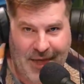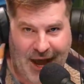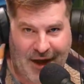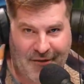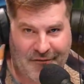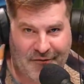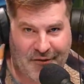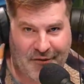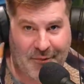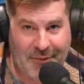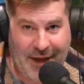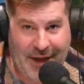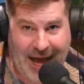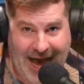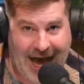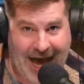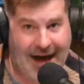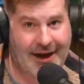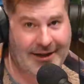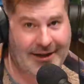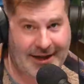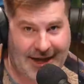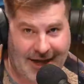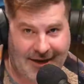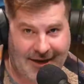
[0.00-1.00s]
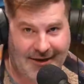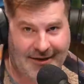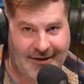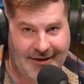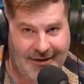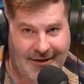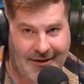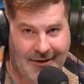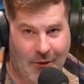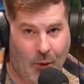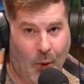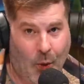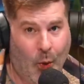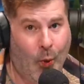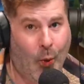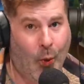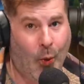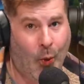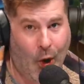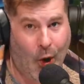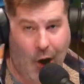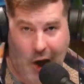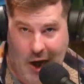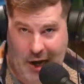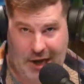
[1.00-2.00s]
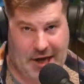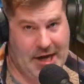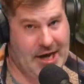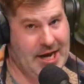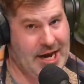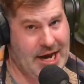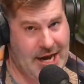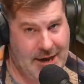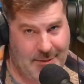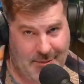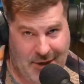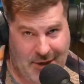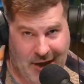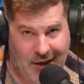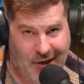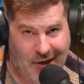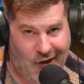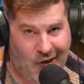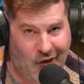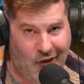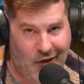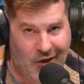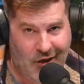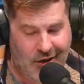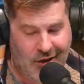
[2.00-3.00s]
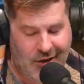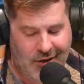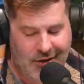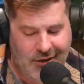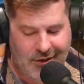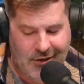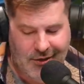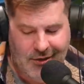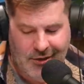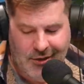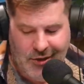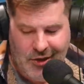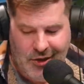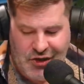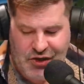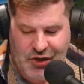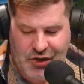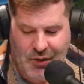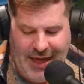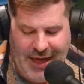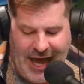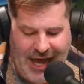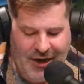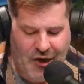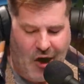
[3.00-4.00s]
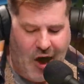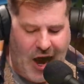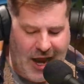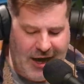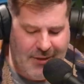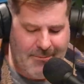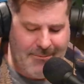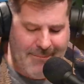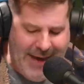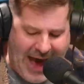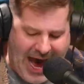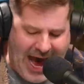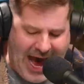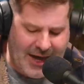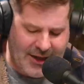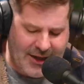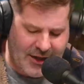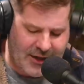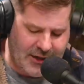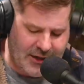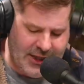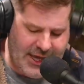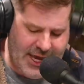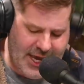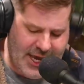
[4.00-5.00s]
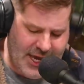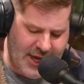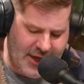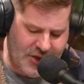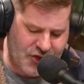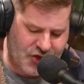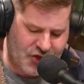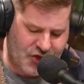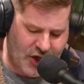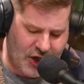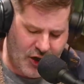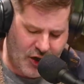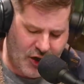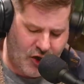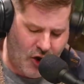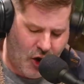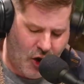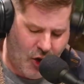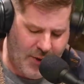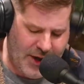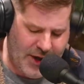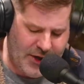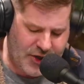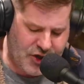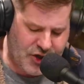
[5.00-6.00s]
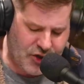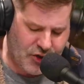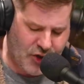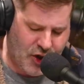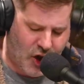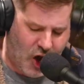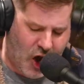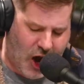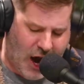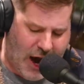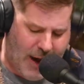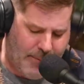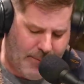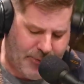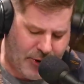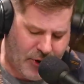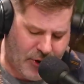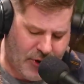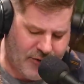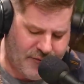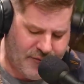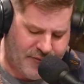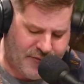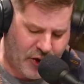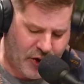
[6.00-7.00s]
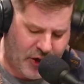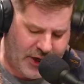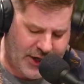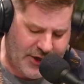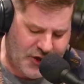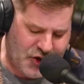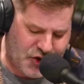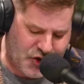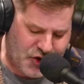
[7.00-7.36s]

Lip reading: That from Allie. What an email. So that automatically is going to go into the hopper for